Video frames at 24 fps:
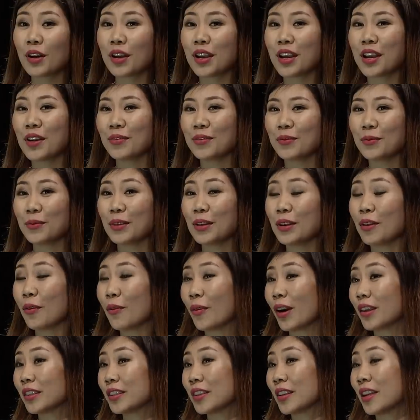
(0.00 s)
if we don't
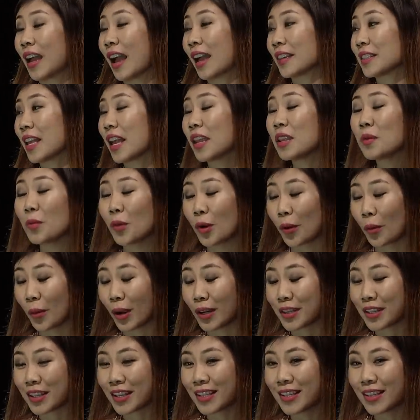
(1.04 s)
want to ask any more
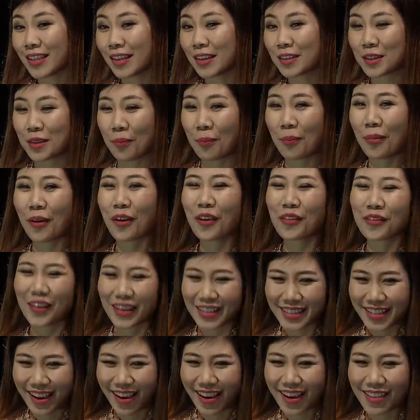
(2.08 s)
questions, then it's the
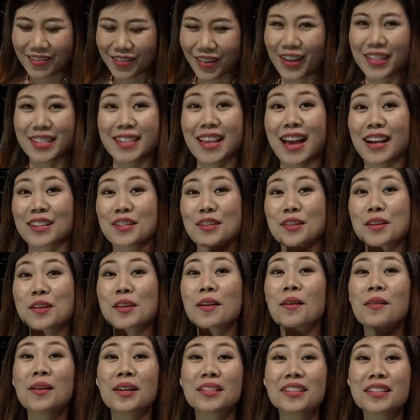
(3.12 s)
perfect time for us to actually
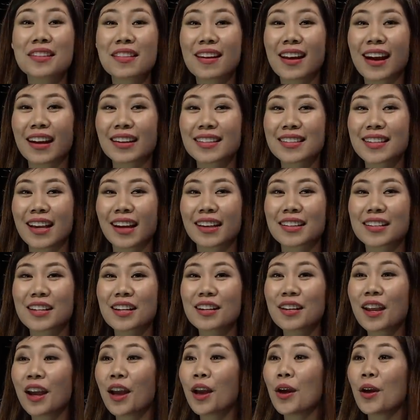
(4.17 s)
go on to the next section
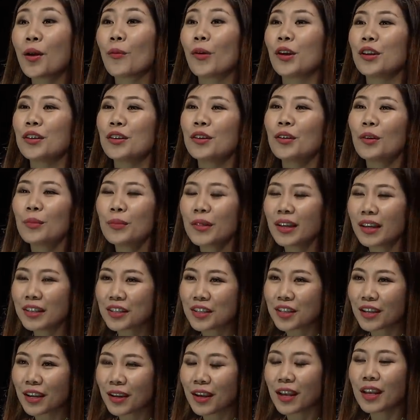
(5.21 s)
where you'll
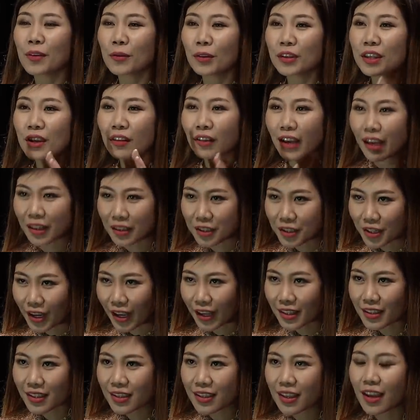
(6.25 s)
get a
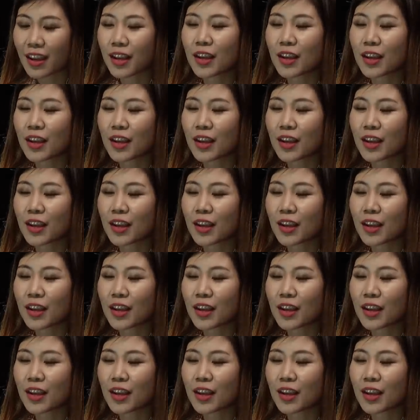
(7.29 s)
chance